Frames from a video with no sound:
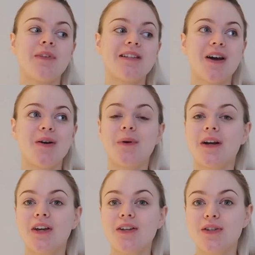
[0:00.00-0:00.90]
So we're
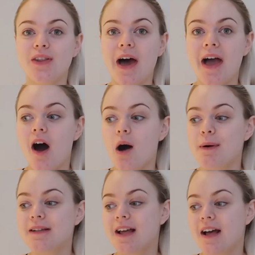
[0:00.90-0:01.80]
gonna go do that at
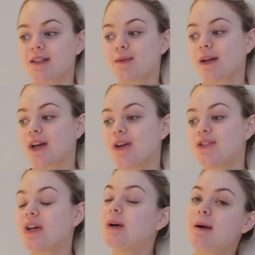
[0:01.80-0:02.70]
10:30, so I'm gonna go
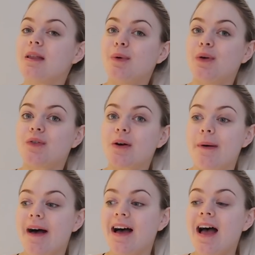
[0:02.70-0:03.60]
chill by the pool for a
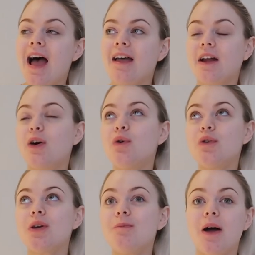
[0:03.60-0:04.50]
bit. And I
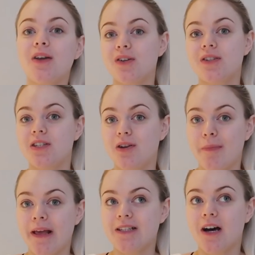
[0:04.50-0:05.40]
also might go to the gym
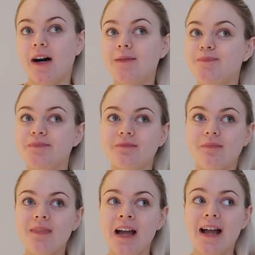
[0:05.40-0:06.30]
later.
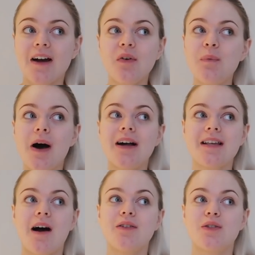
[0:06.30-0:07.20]
I haven't worked
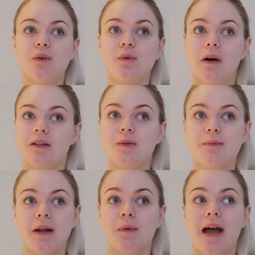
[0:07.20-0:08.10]
out at all whilst we've
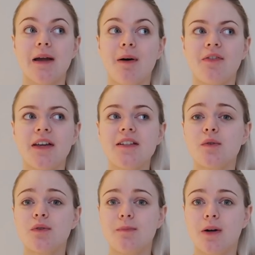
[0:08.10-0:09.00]
been away, but I think it's
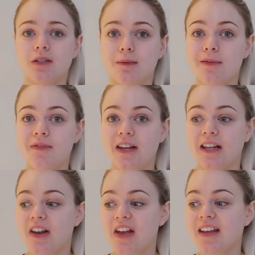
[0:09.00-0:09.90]
also because I've been
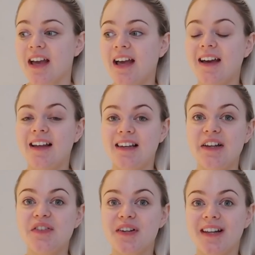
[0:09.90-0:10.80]
feeling like
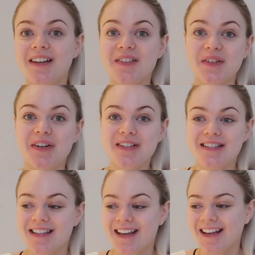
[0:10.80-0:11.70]
literally
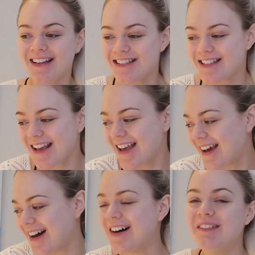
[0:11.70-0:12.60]
exhausted.
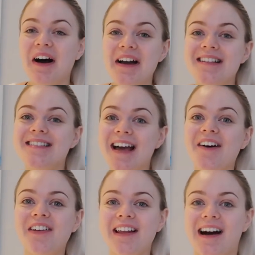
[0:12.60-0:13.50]
It
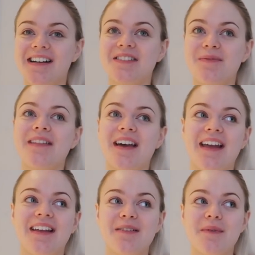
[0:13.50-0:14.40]
definitely has to be the
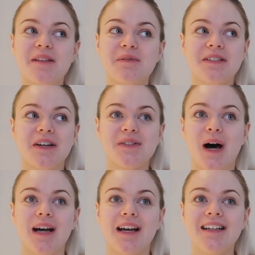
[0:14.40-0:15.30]
heat that makes me so
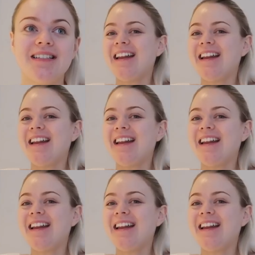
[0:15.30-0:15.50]
tired.